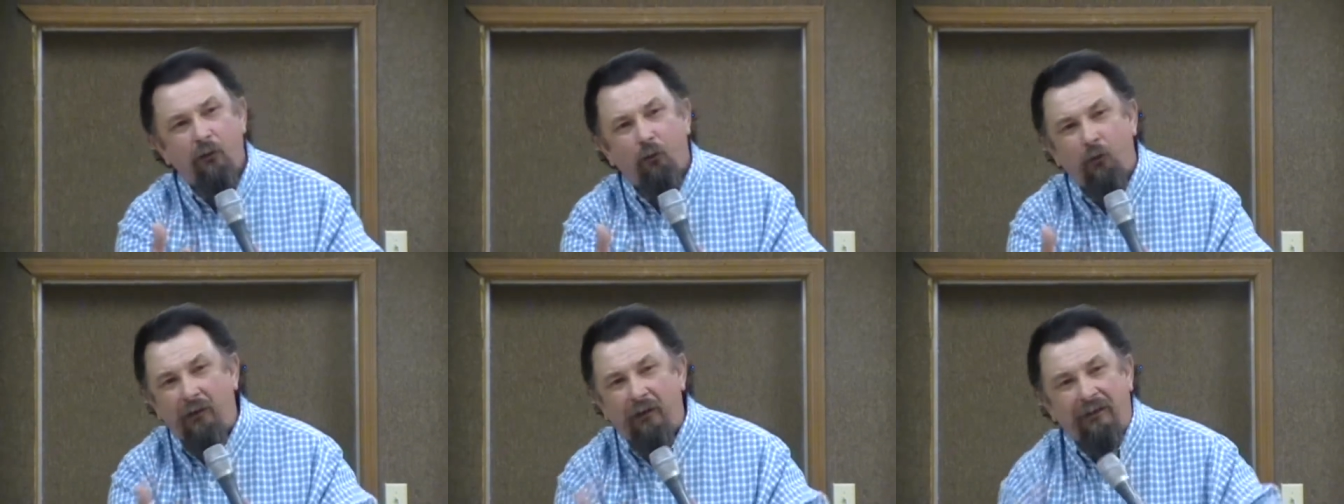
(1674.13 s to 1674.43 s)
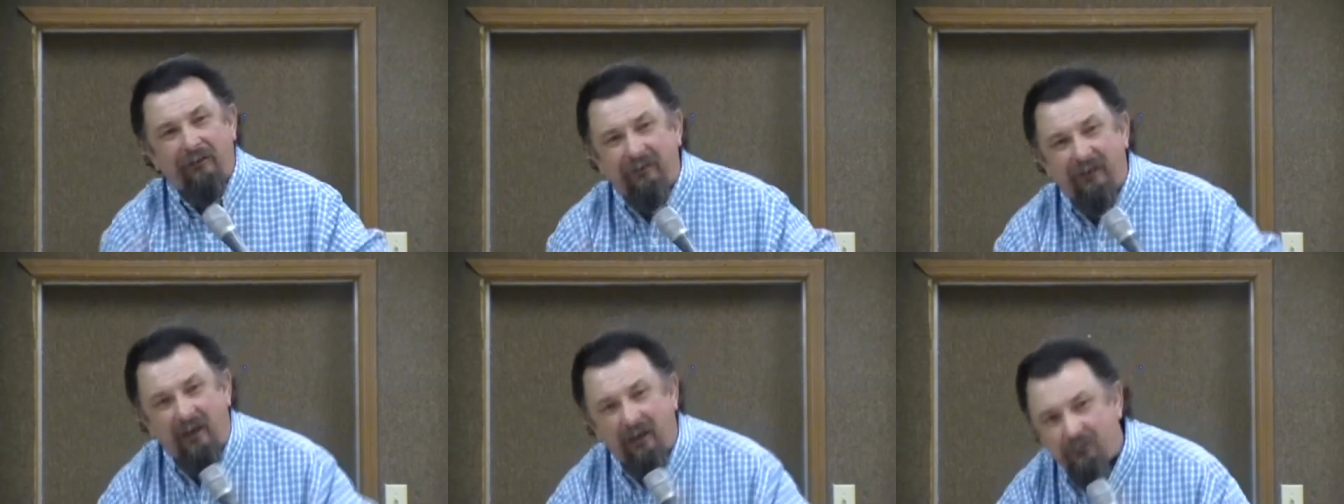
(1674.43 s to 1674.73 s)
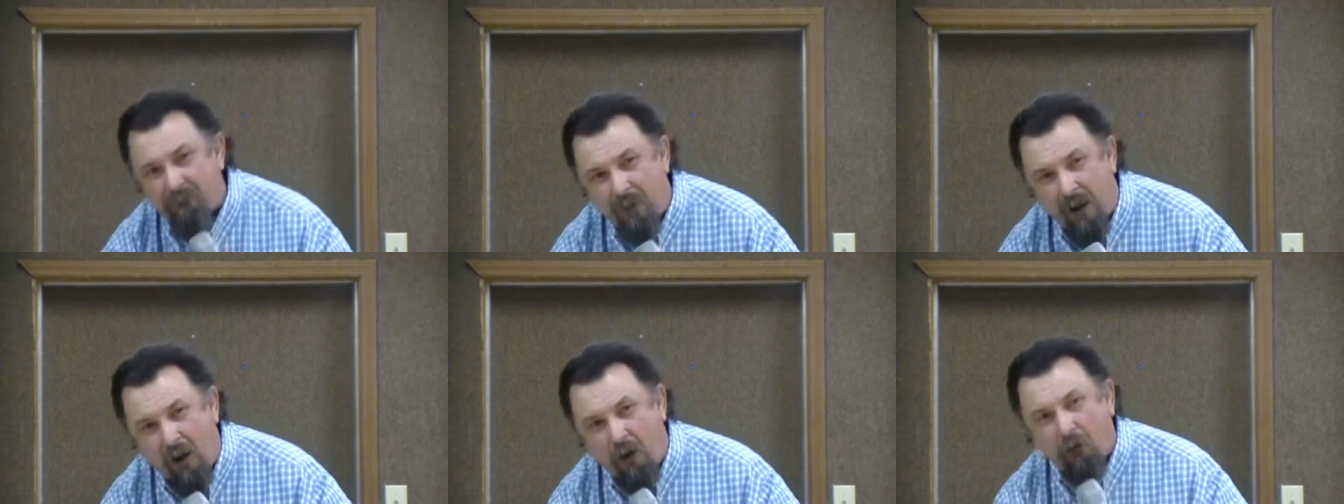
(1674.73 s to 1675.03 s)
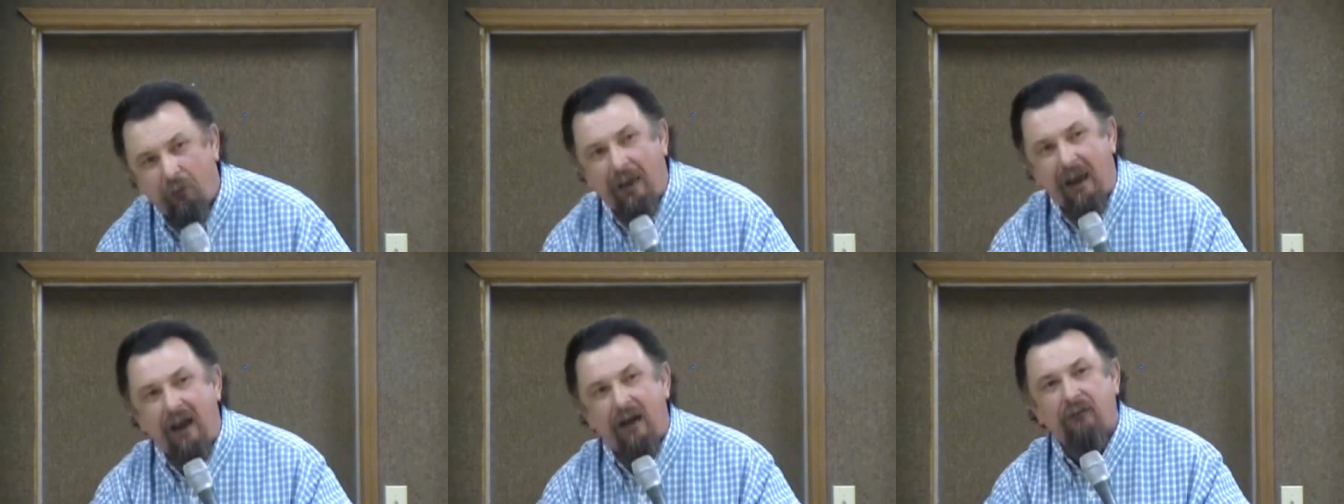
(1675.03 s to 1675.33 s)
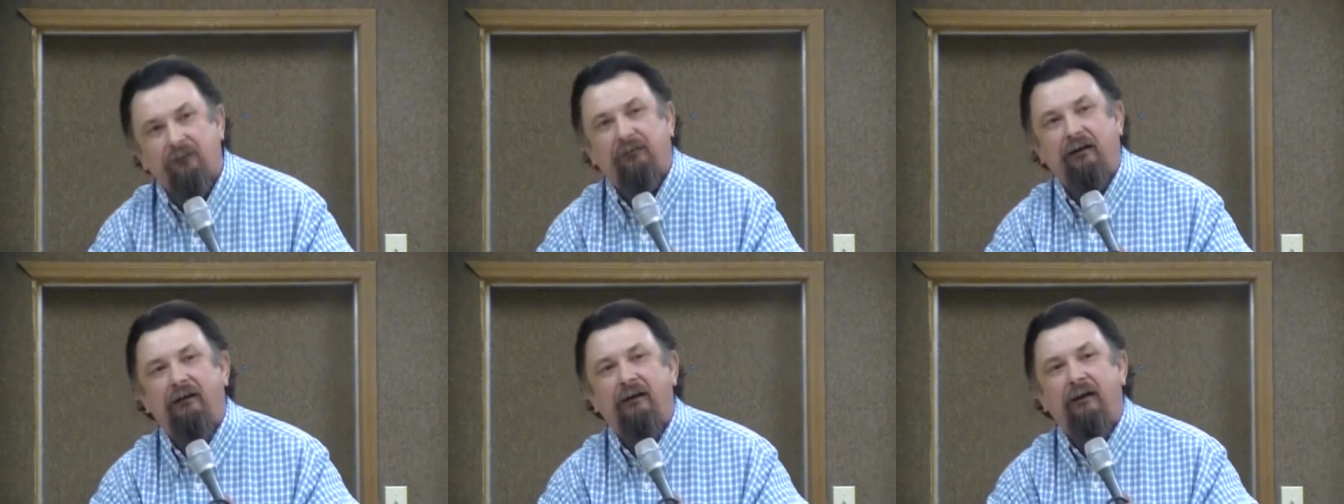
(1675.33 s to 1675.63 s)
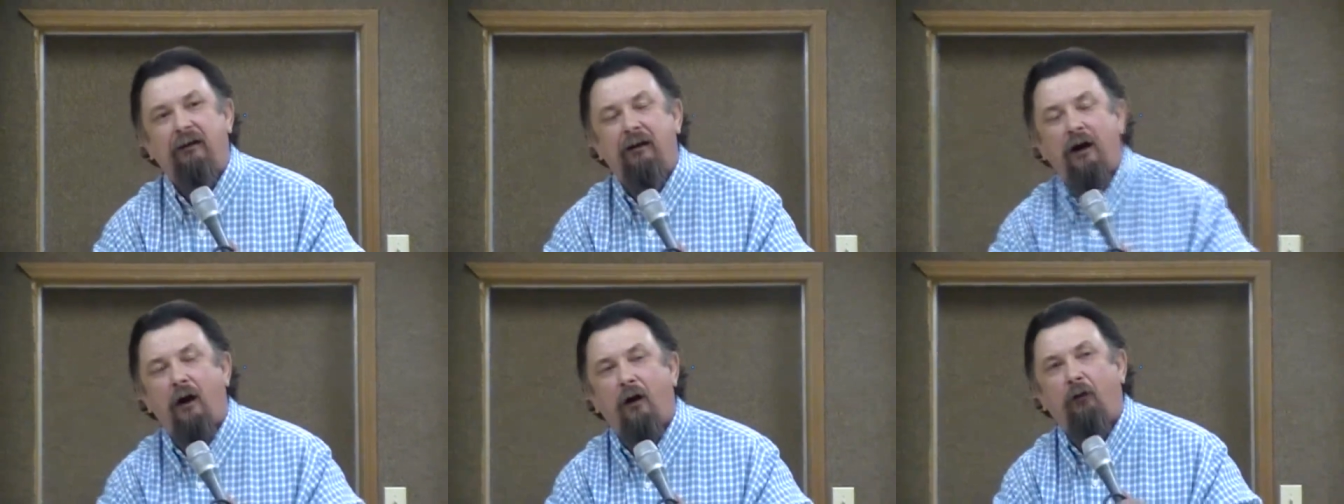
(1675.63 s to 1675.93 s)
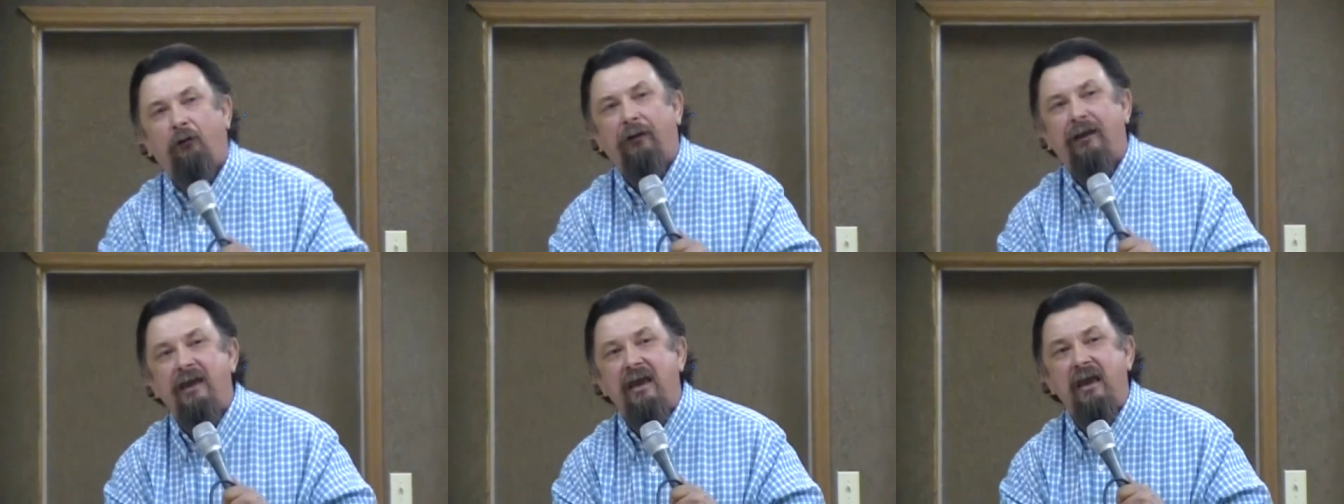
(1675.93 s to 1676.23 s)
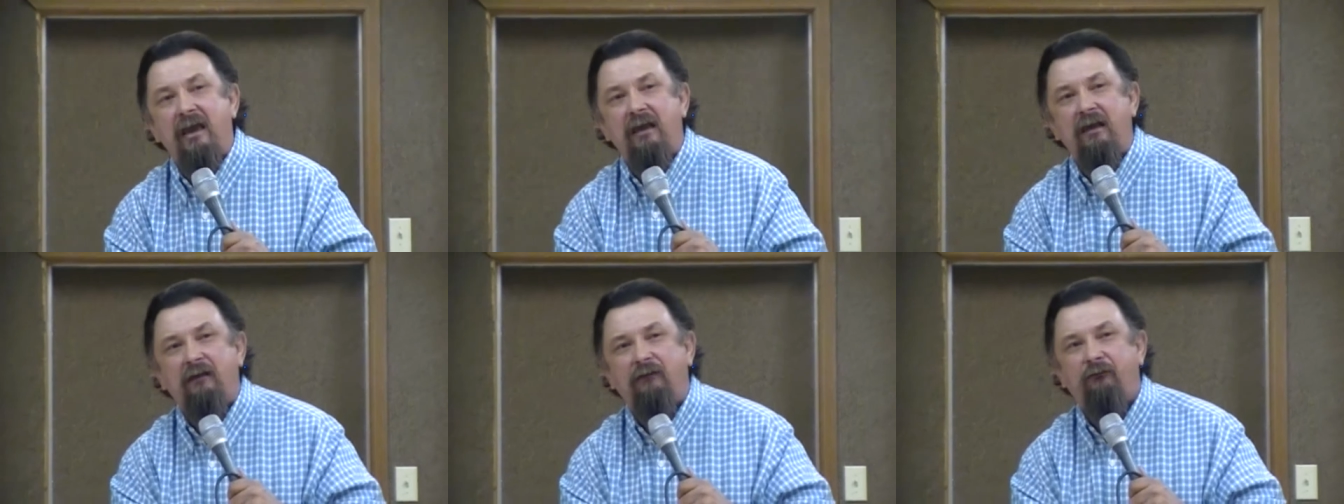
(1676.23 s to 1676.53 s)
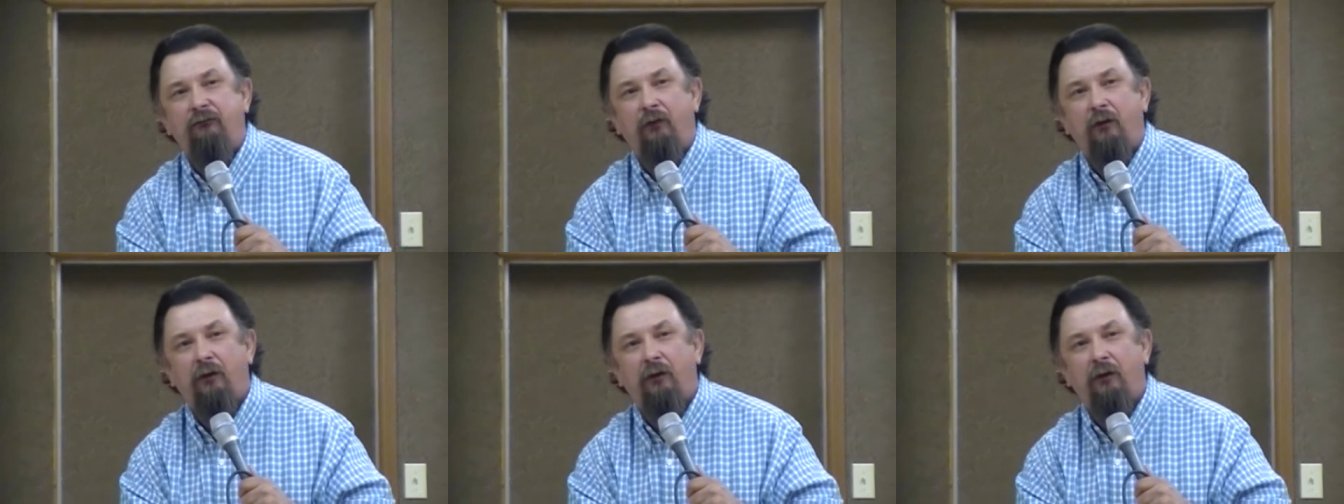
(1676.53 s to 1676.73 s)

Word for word: we didn't get them all out, they didn't all leave.